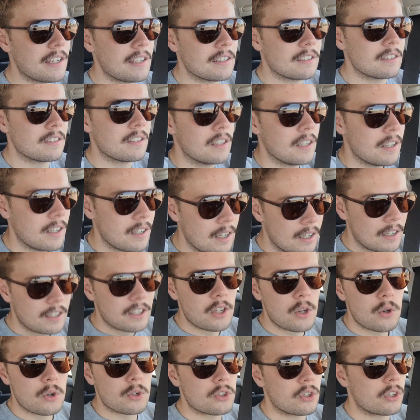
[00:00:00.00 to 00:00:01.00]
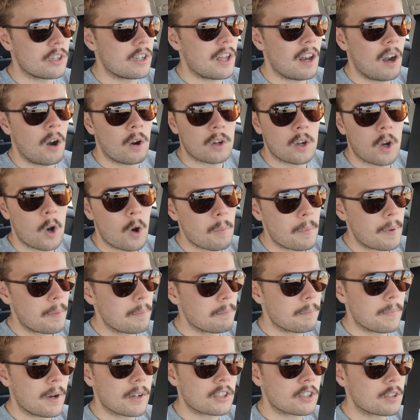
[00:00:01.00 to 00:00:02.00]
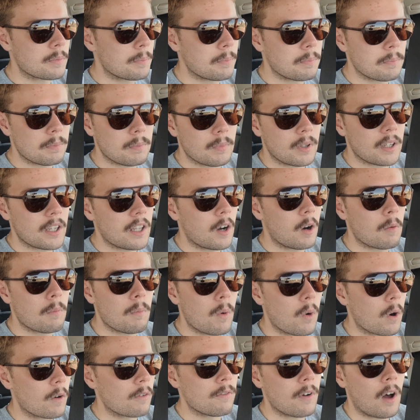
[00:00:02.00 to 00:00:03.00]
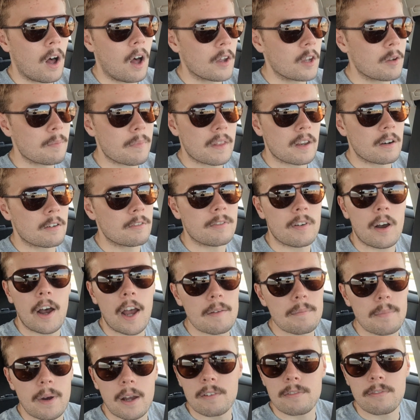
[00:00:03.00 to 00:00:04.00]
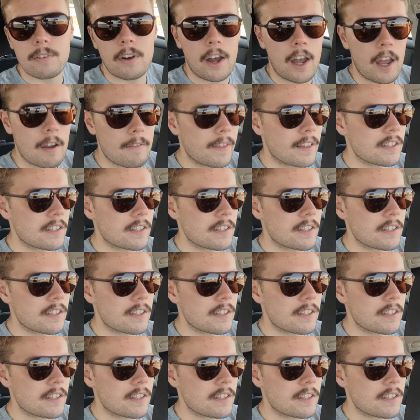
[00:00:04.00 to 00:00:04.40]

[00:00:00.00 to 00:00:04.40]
And usually I don't go much, more volume than a 5x5.